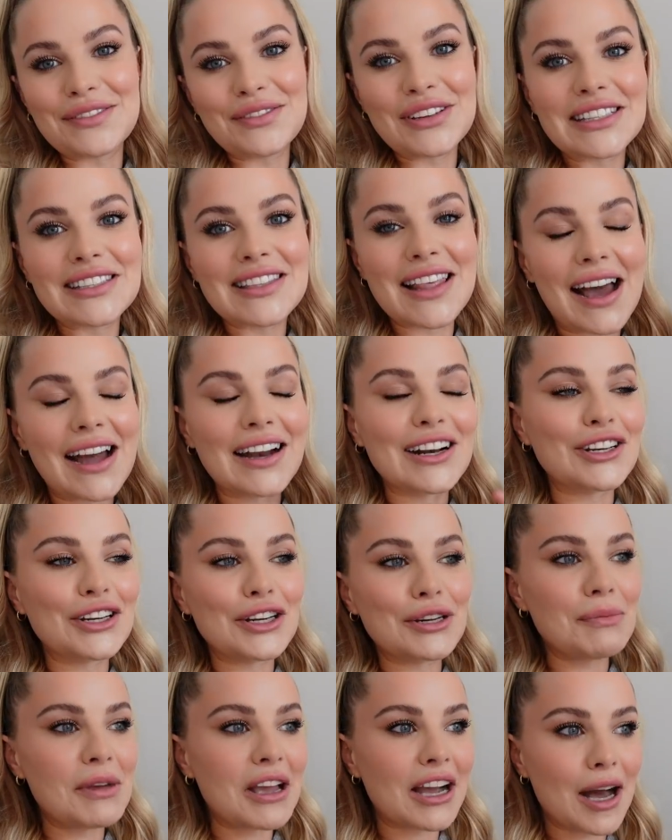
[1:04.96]
leafies that
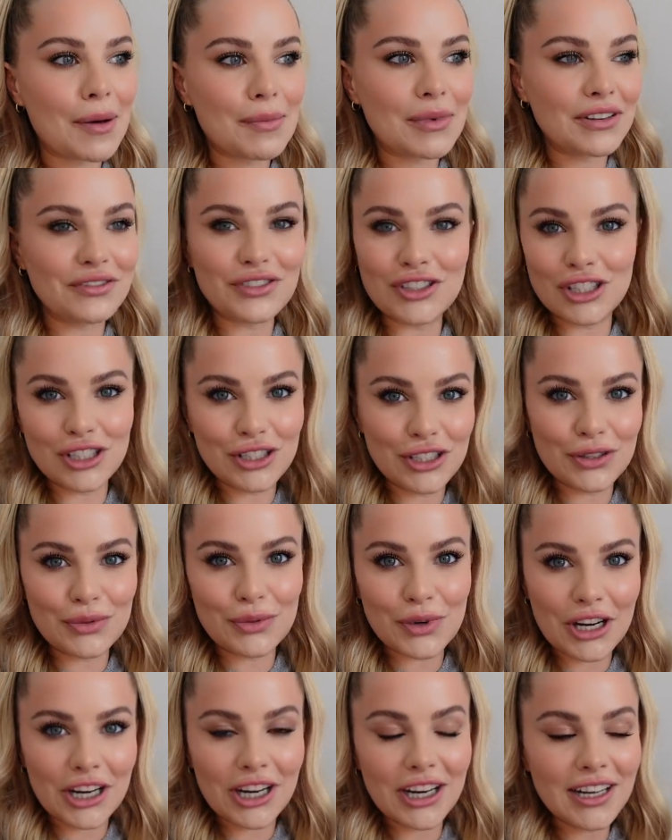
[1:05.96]
learned me a couple of Zulu
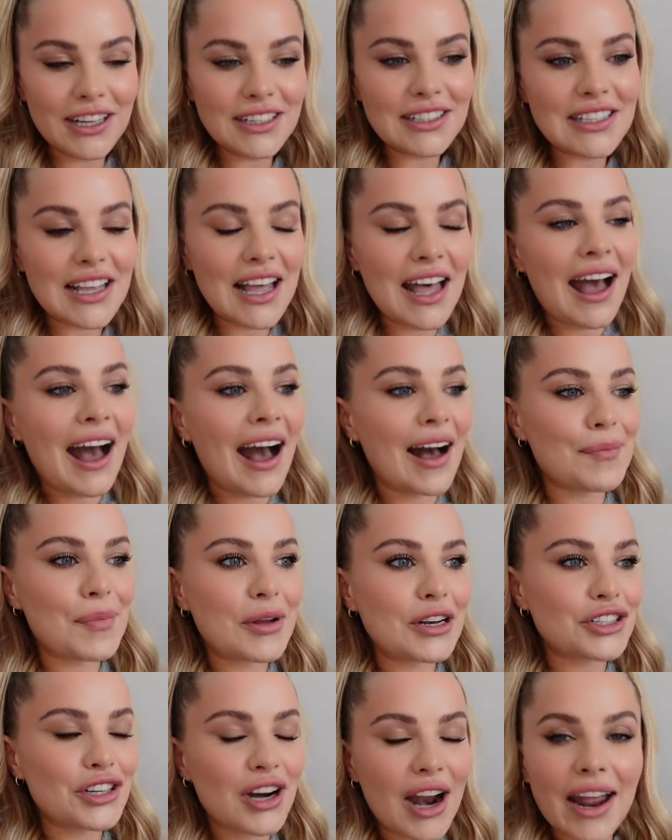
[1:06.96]
words. I've
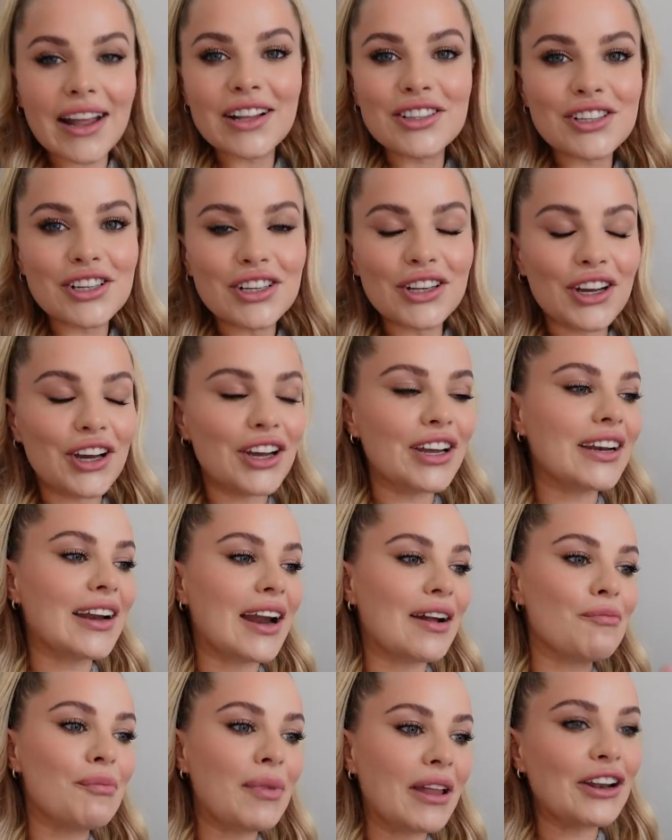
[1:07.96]
been trying to learn, and
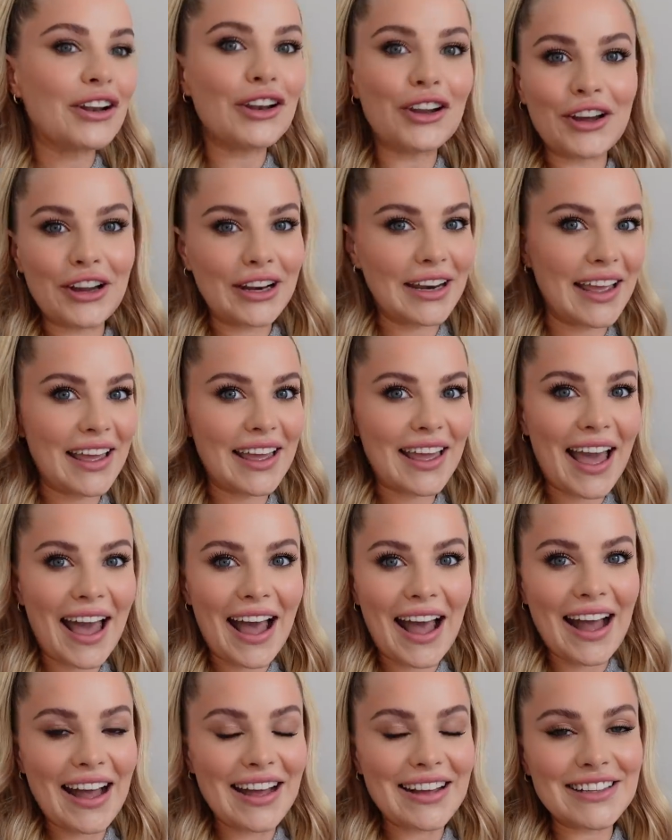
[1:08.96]
I've been learning
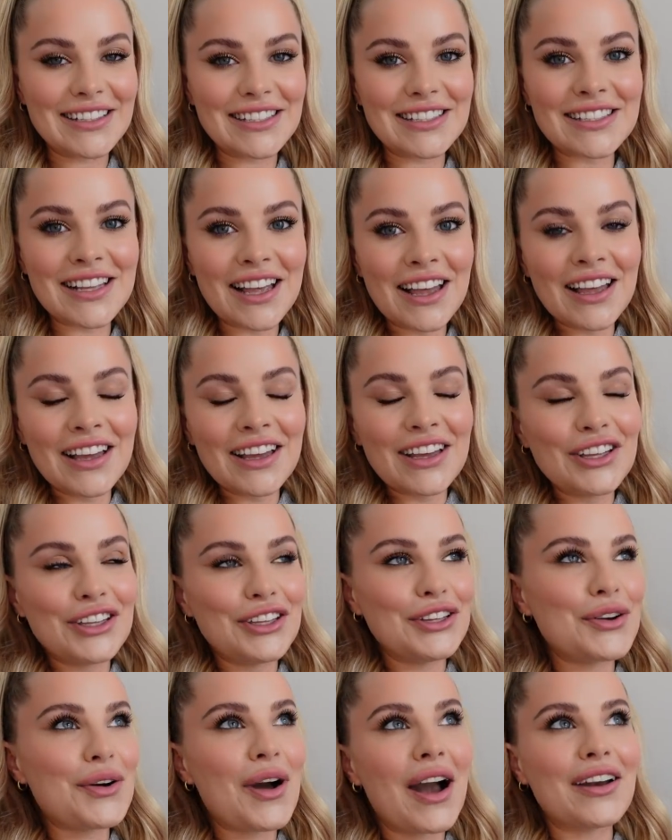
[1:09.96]
as
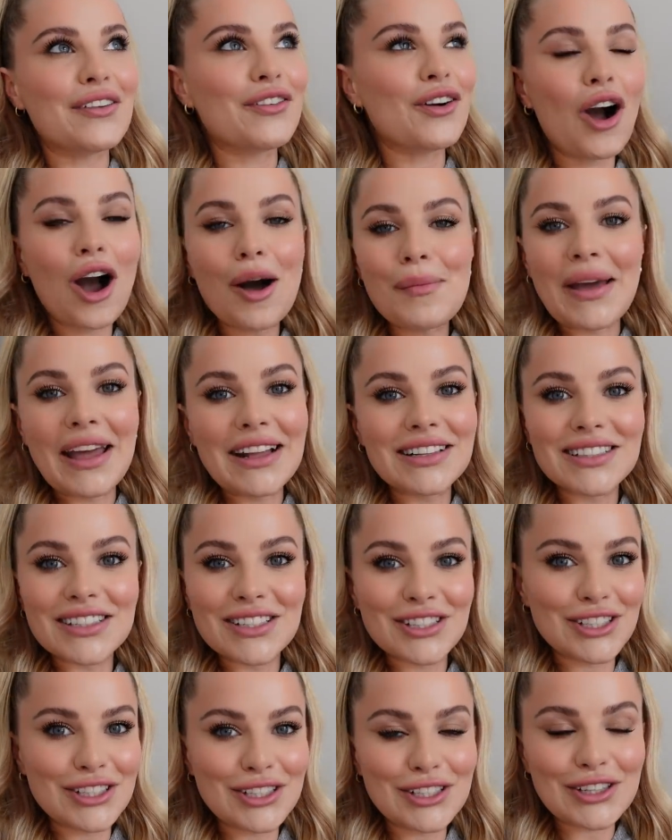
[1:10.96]
you kind of comment
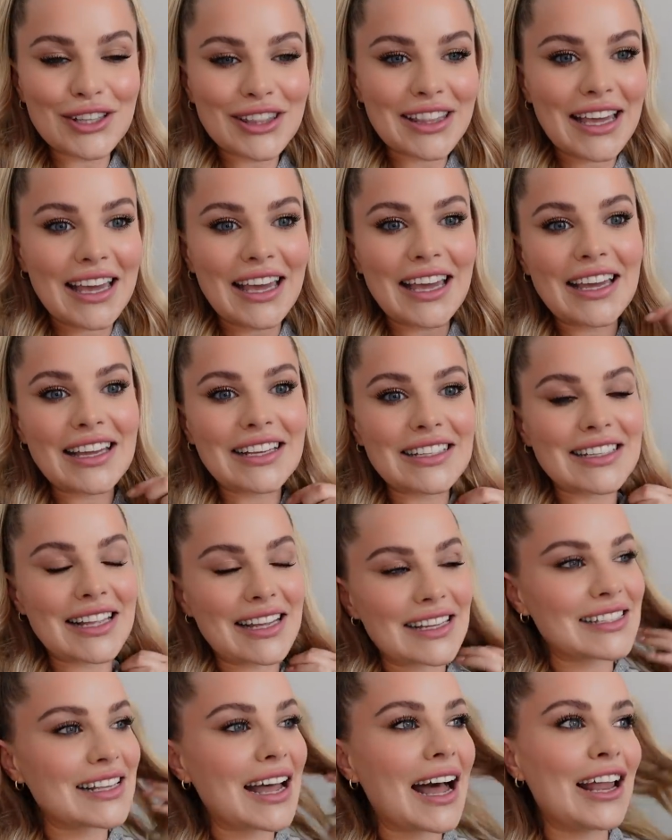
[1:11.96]
Zulu things.
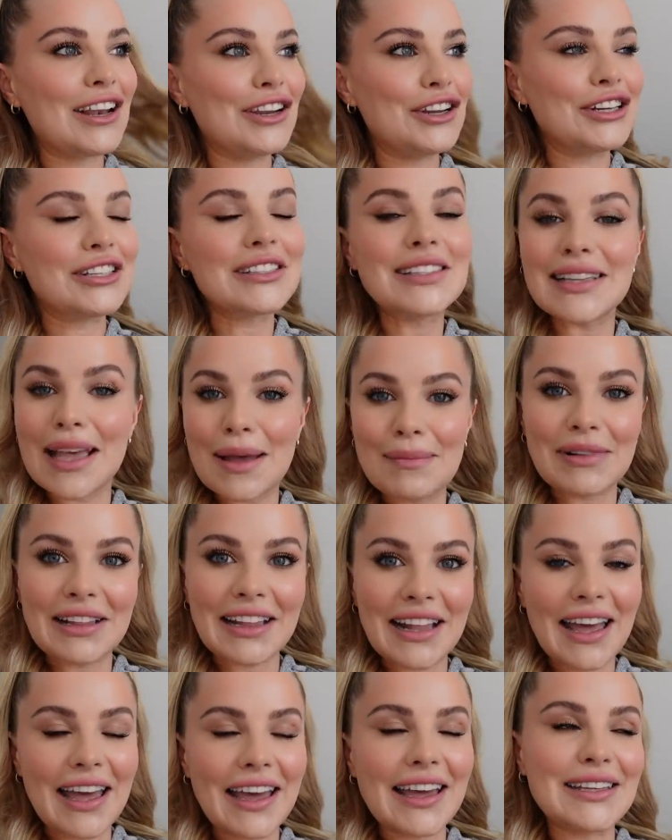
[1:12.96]
Like I learned
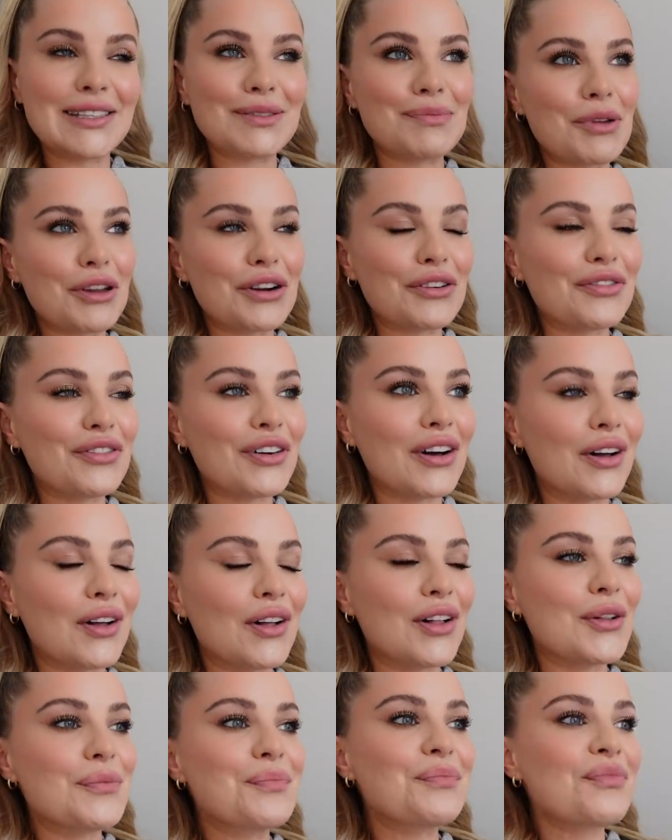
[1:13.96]
Semhle is
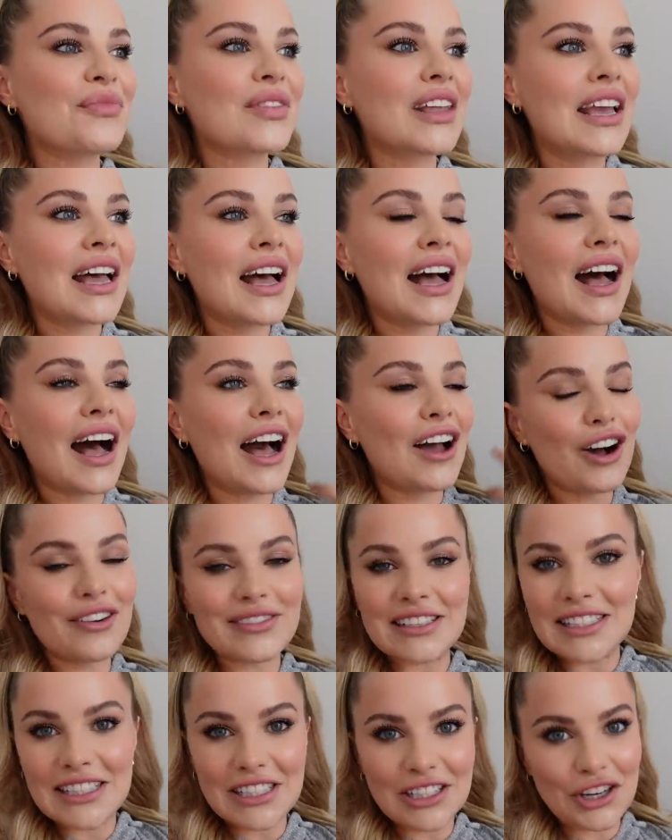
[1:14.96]
beautiful. I
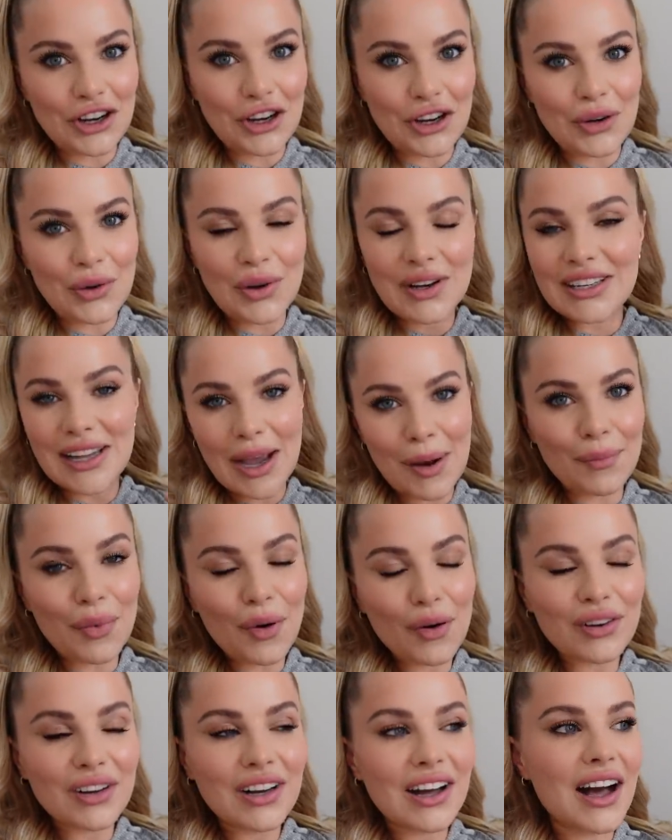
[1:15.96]
obviously know
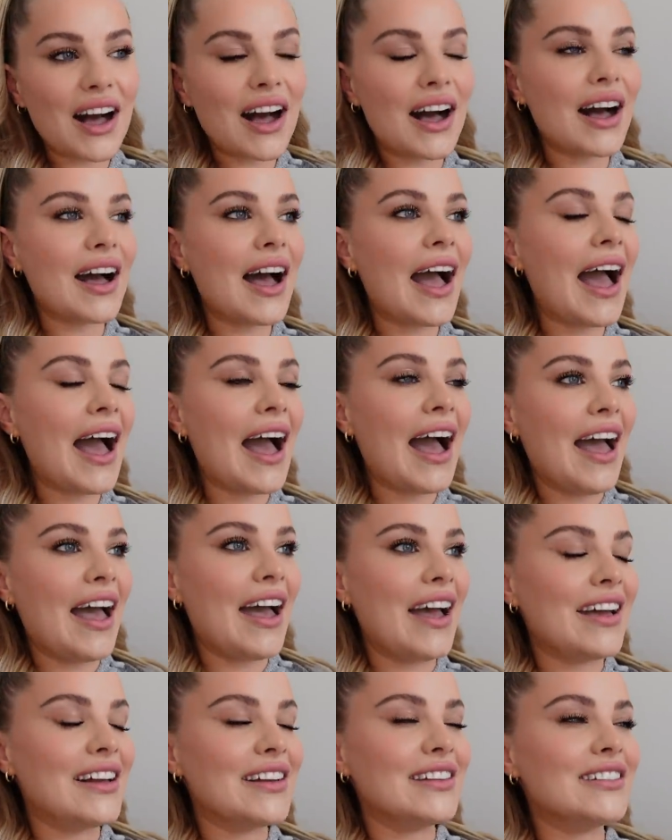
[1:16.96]
Nyabonga,
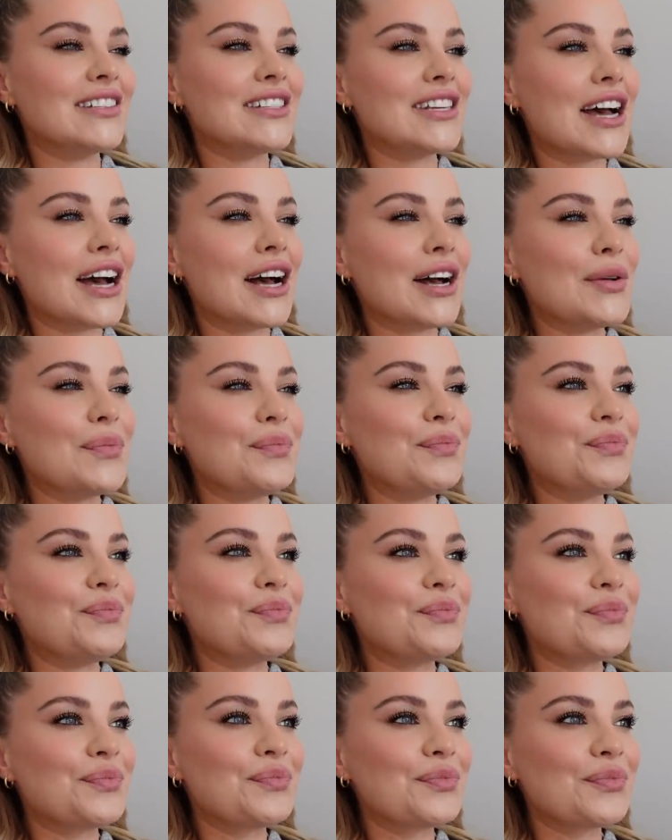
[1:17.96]
and
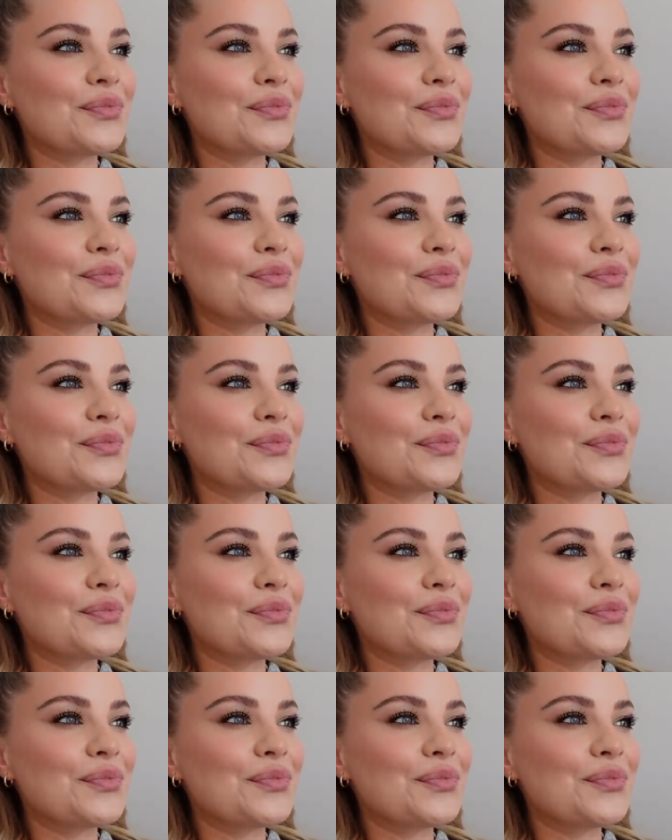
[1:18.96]
um,